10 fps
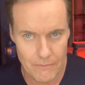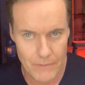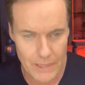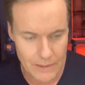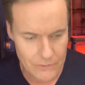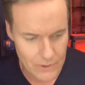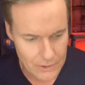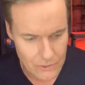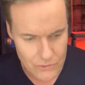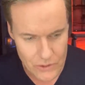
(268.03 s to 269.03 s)
But
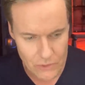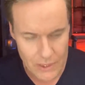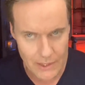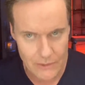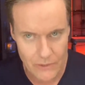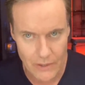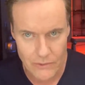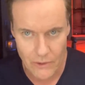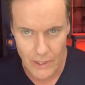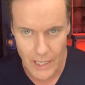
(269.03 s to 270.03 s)
they're still going to exhaust
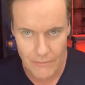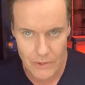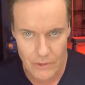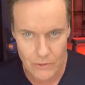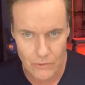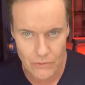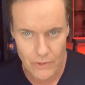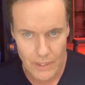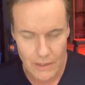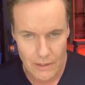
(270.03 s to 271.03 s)
all avenues
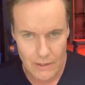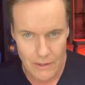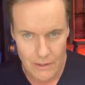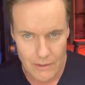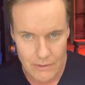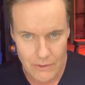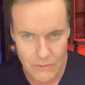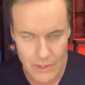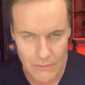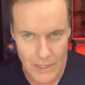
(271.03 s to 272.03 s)
to
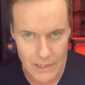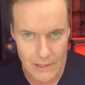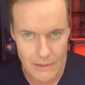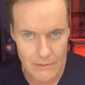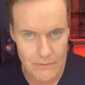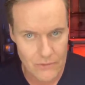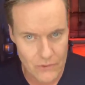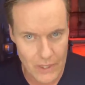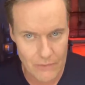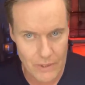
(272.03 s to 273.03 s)
see if they can
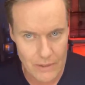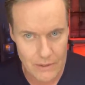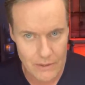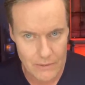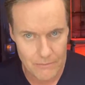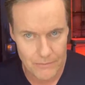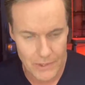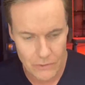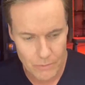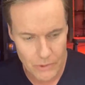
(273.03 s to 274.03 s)
save it.
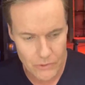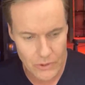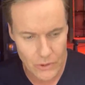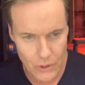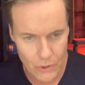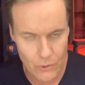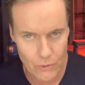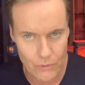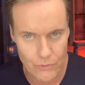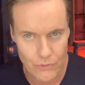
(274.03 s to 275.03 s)
This person
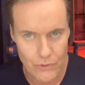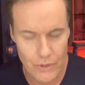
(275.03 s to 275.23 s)
knows